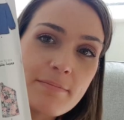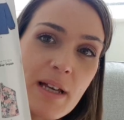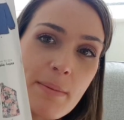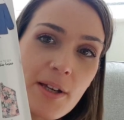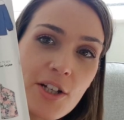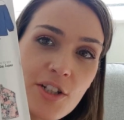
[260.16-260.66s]

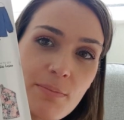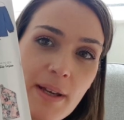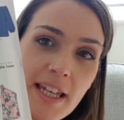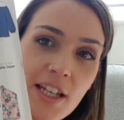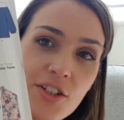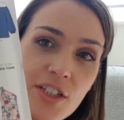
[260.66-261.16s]
Maybe I should
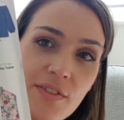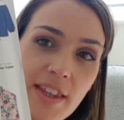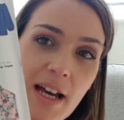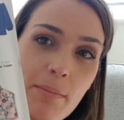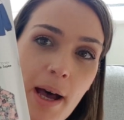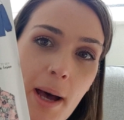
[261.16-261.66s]
make it just for
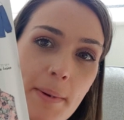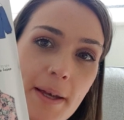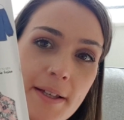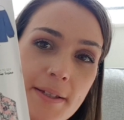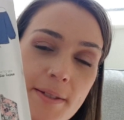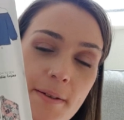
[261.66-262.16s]
that
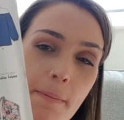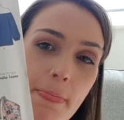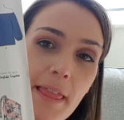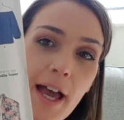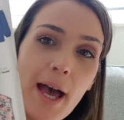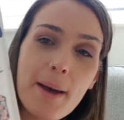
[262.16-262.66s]
purpose.
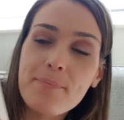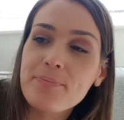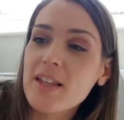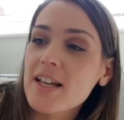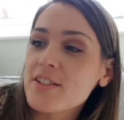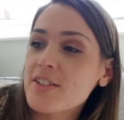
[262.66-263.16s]

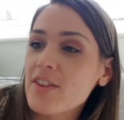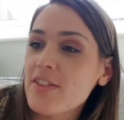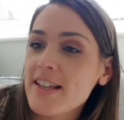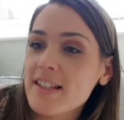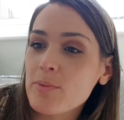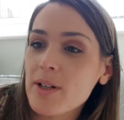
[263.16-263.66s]
So
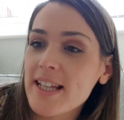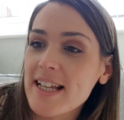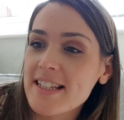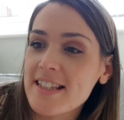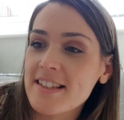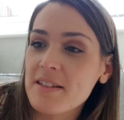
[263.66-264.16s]
this one
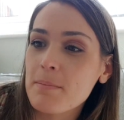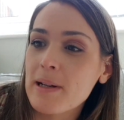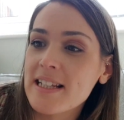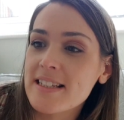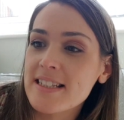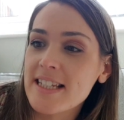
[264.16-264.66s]
is a
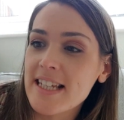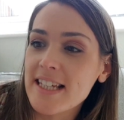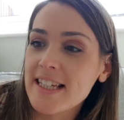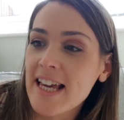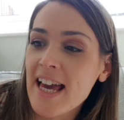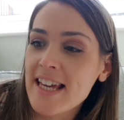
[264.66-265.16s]

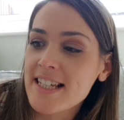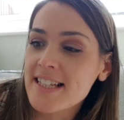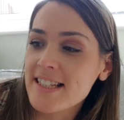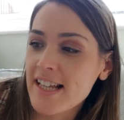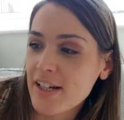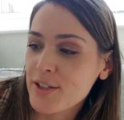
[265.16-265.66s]
Simplicity
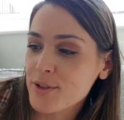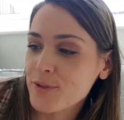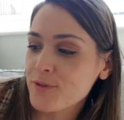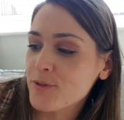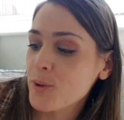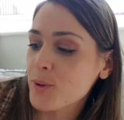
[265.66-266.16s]

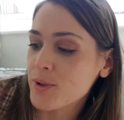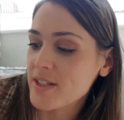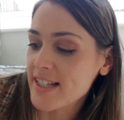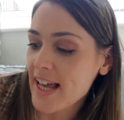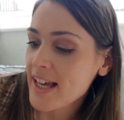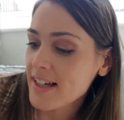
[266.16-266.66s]

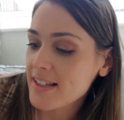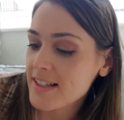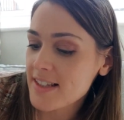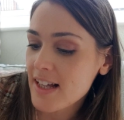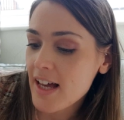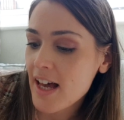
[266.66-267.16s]

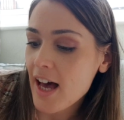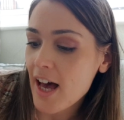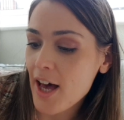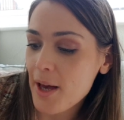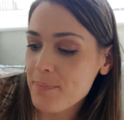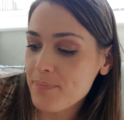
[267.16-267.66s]
K646.
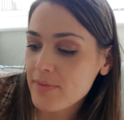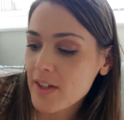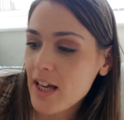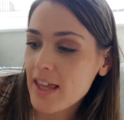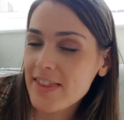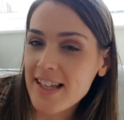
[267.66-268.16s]

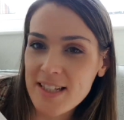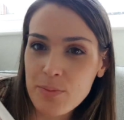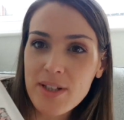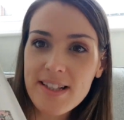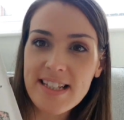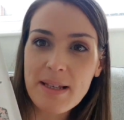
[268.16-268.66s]
This
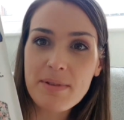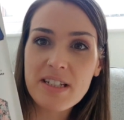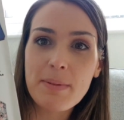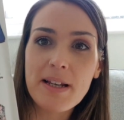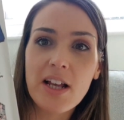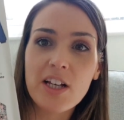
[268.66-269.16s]
one seems to
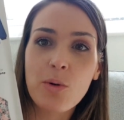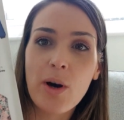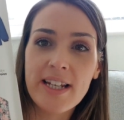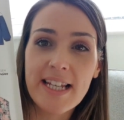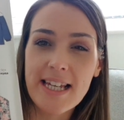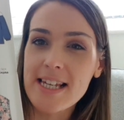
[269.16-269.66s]
be like quite
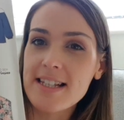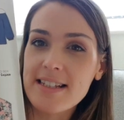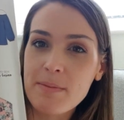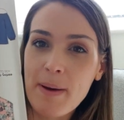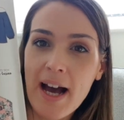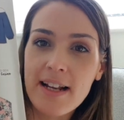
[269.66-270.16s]
an
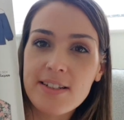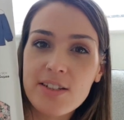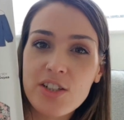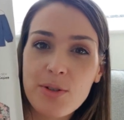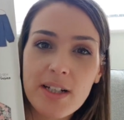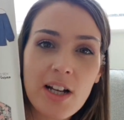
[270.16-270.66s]
easy pattern
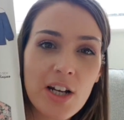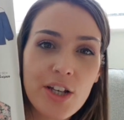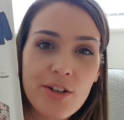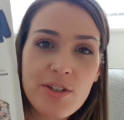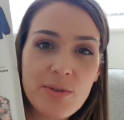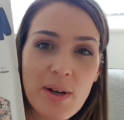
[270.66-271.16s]
to
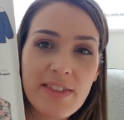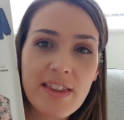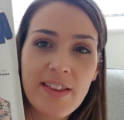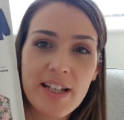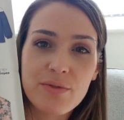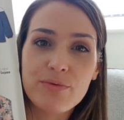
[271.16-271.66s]
include, so I
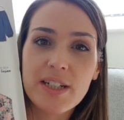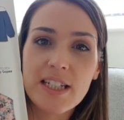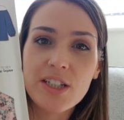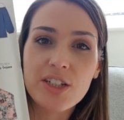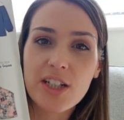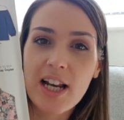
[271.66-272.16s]
think that's
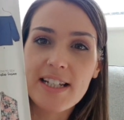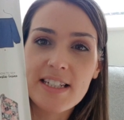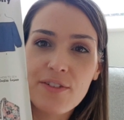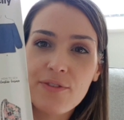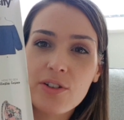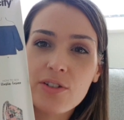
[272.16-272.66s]
really good, like
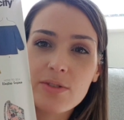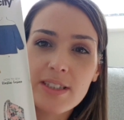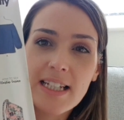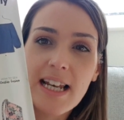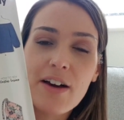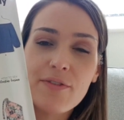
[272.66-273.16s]

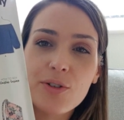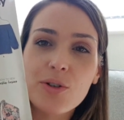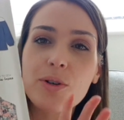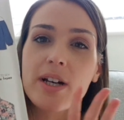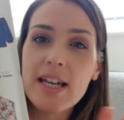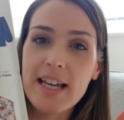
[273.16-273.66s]
difficulty
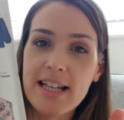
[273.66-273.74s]
level.